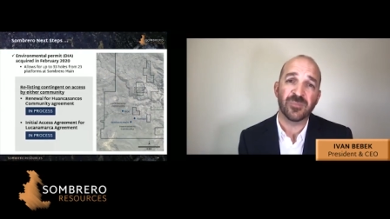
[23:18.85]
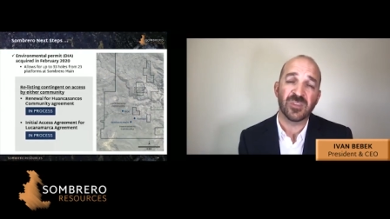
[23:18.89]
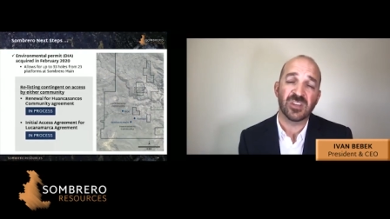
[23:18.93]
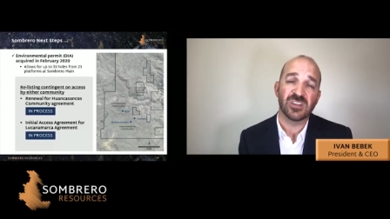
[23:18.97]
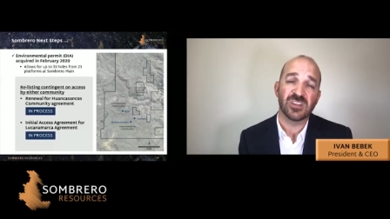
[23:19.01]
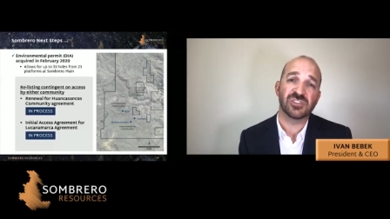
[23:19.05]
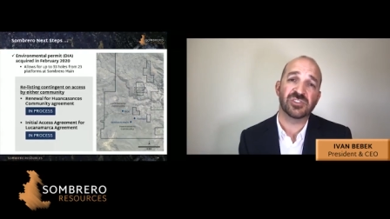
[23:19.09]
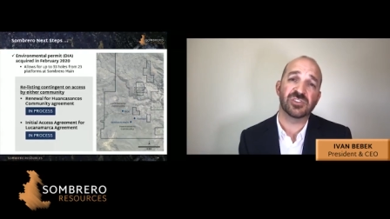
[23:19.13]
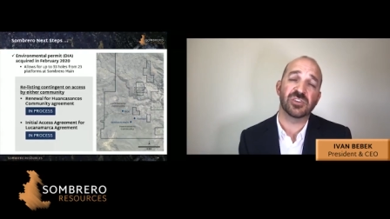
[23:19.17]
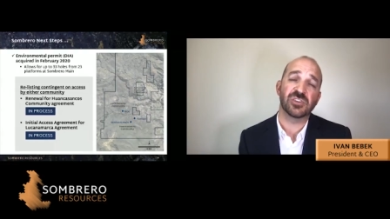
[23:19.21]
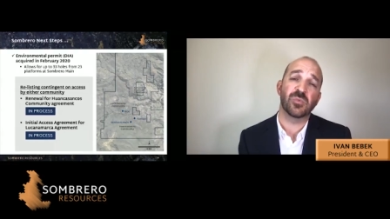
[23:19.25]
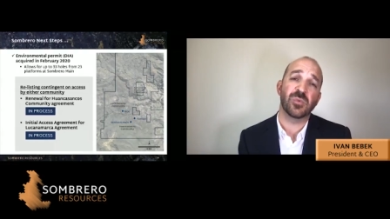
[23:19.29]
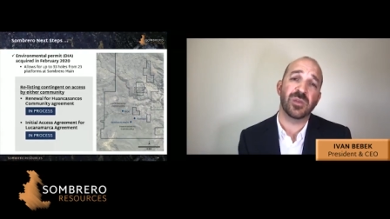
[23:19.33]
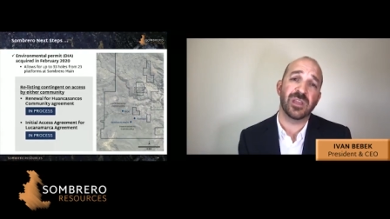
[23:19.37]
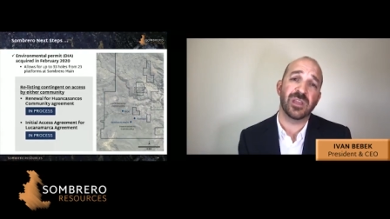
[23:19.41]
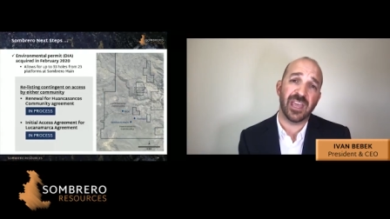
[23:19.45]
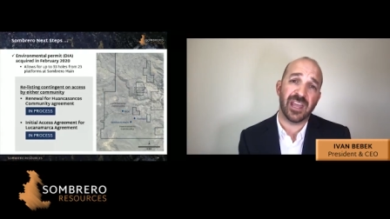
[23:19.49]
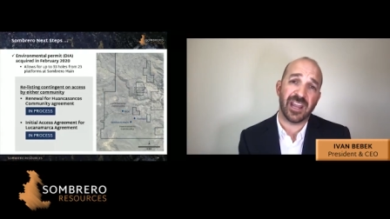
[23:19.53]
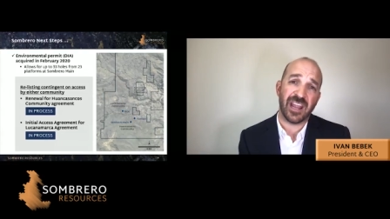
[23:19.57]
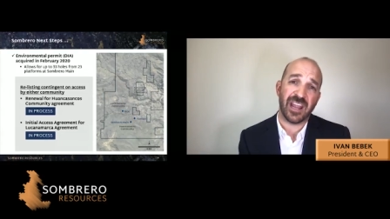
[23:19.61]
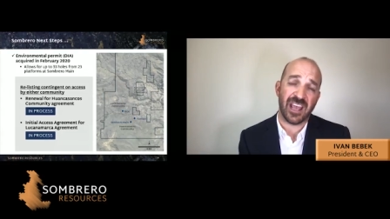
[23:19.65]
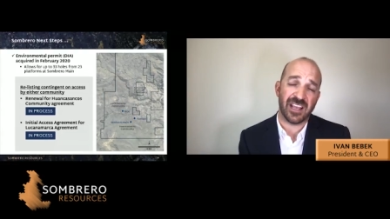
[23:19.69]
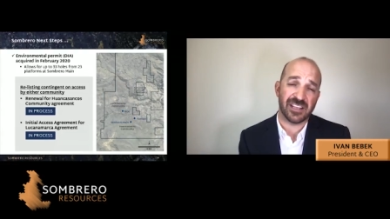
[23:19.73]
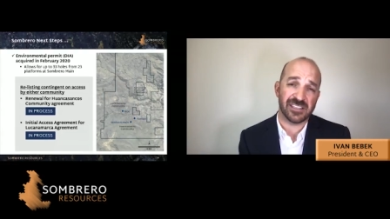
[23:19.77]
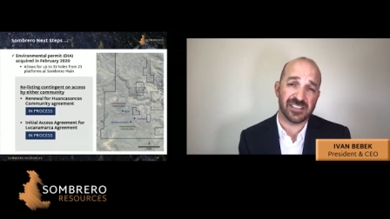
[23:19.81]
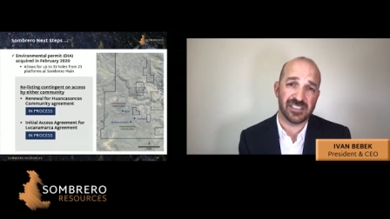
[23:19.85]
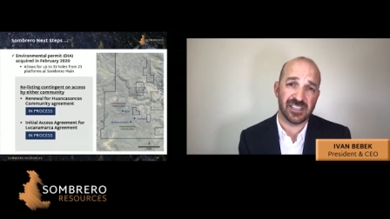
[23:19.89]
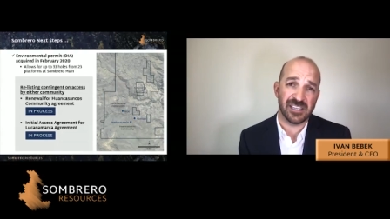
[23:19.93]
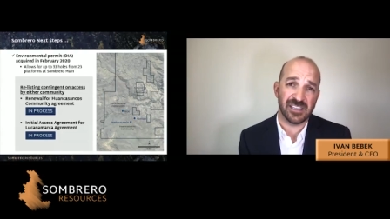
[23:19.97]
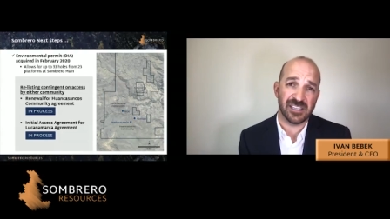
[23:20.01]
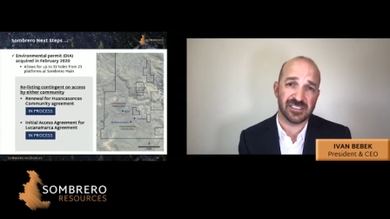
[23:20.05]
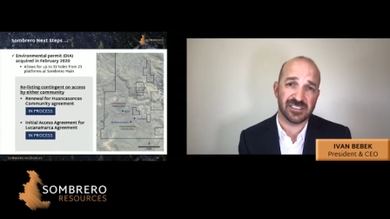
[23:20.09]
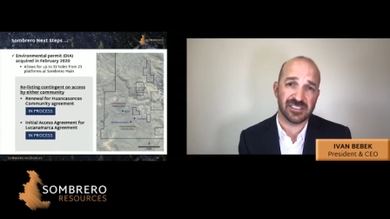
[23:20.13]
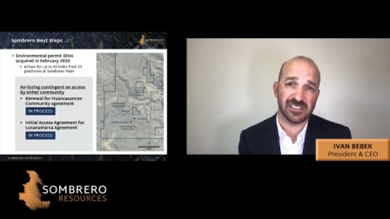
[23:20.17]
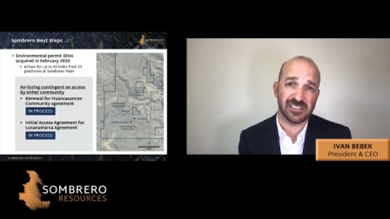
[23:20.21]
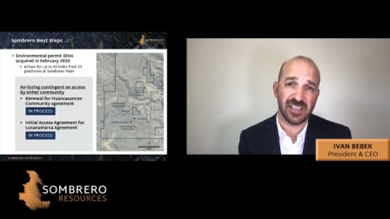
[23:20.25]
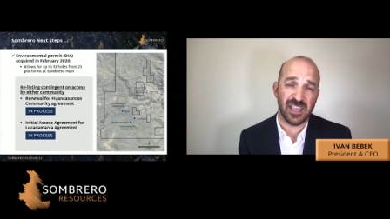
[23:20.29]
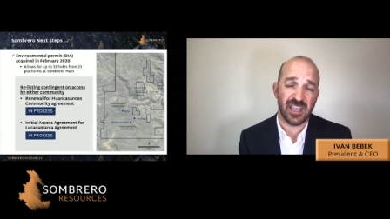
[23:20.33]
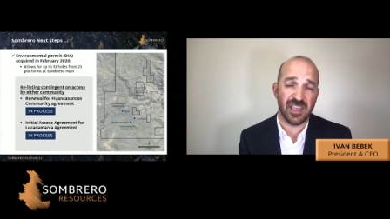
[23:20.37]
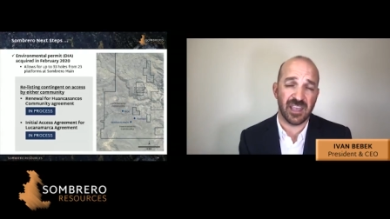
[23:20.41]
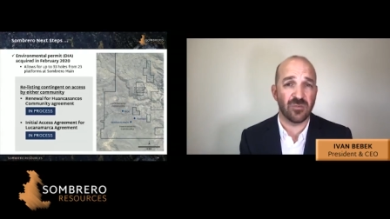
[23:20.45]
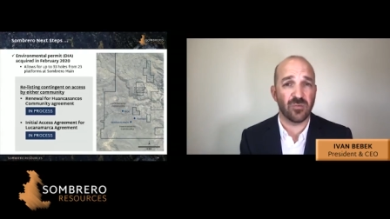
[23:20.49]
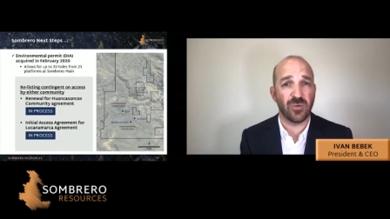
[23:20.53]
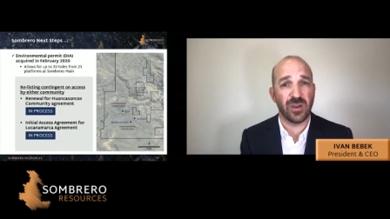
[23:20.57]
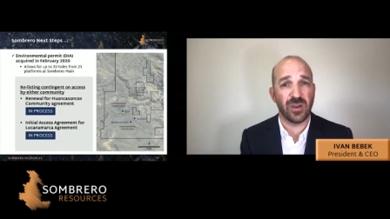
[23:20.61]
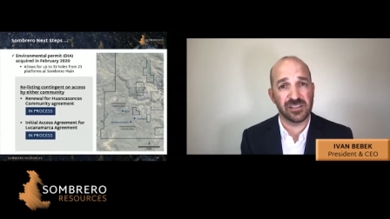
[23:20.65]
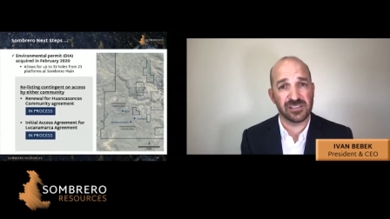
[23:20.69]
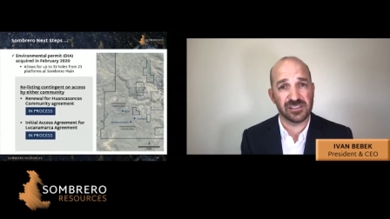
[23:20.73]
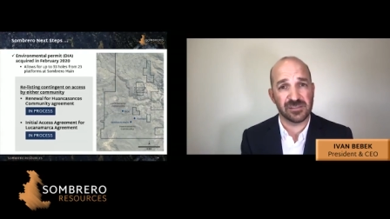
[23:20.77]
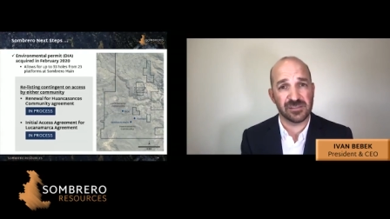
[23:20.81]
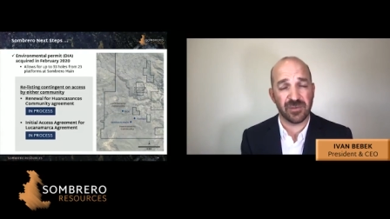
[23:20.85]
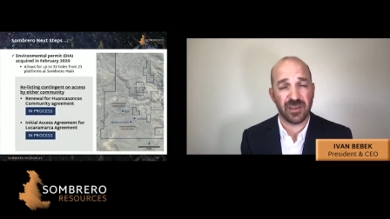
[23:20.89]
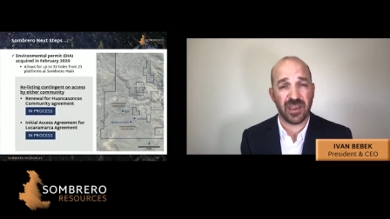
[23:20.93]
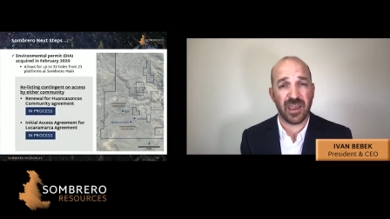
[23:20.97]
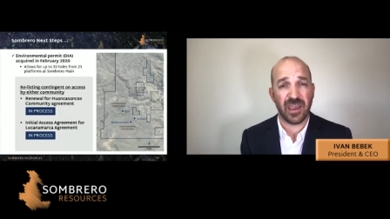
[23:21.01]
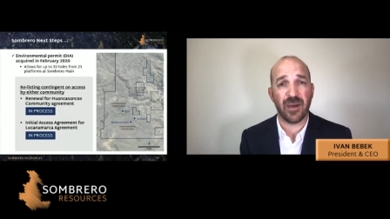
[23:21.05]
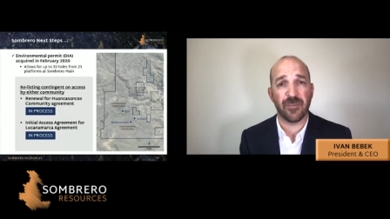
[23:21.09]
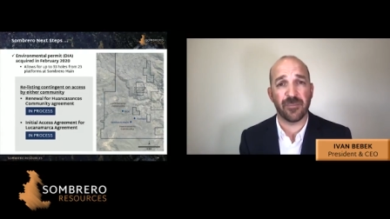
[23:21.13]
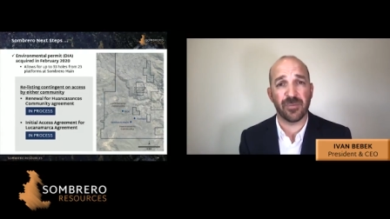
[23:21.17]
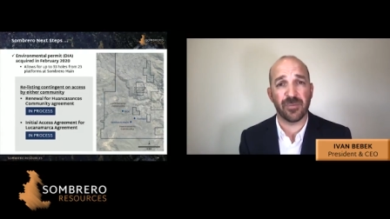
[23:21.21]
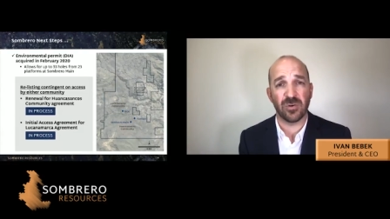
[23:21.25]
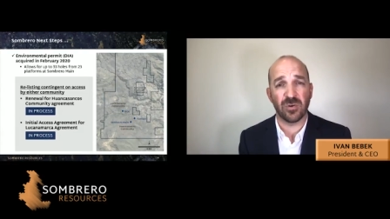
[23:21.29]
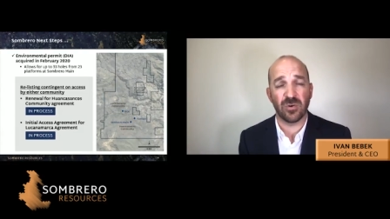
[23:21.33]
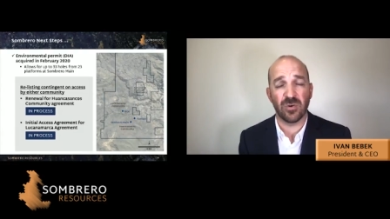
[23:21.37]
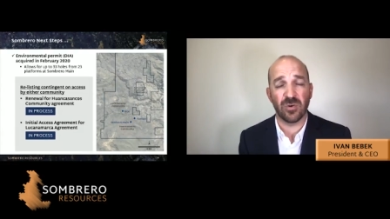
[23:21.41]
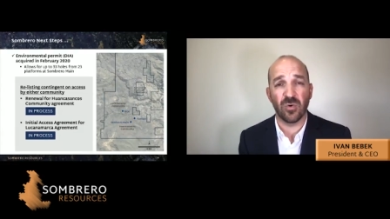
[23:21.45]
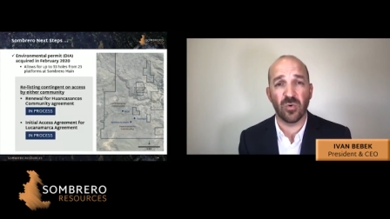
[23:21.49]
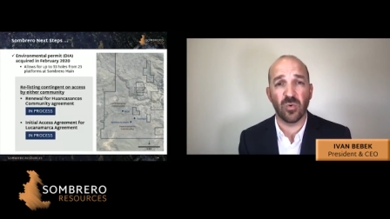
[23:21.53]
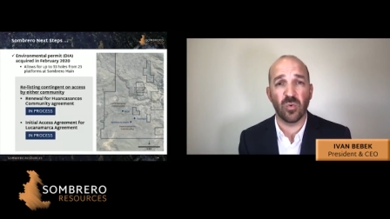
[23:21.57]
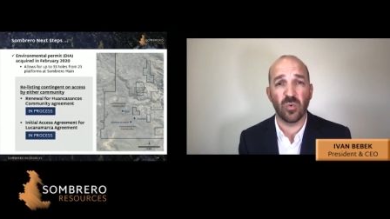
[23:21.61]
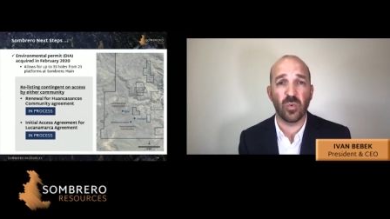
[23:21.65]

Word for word: should we get access and raise some capital,